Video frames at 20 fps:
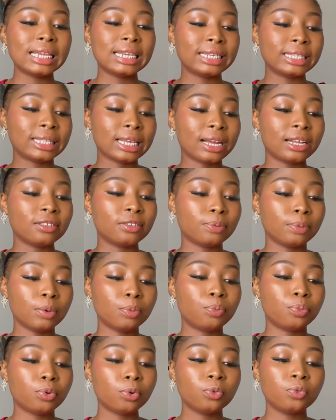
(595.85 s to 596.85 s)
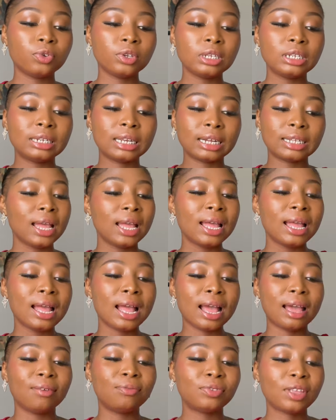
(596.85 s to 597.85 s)
it has been proven that
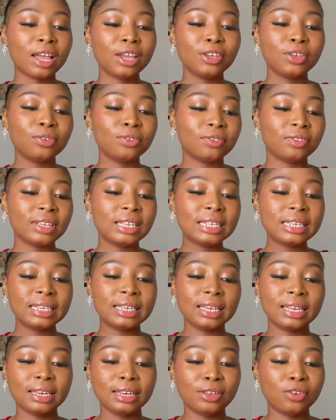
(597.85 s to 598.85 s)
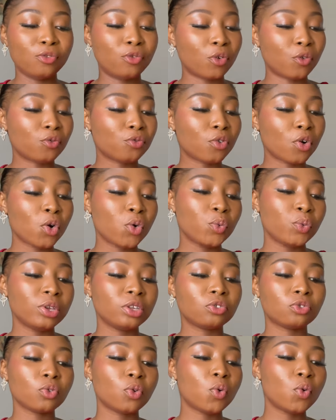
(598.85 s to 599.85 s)
after using daily for 4
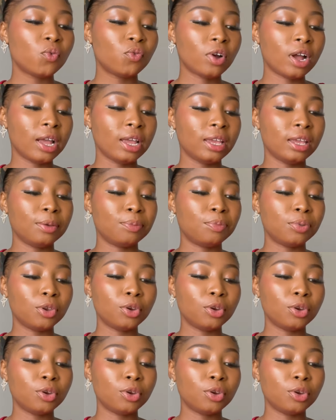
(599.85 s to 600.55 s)
weeks over a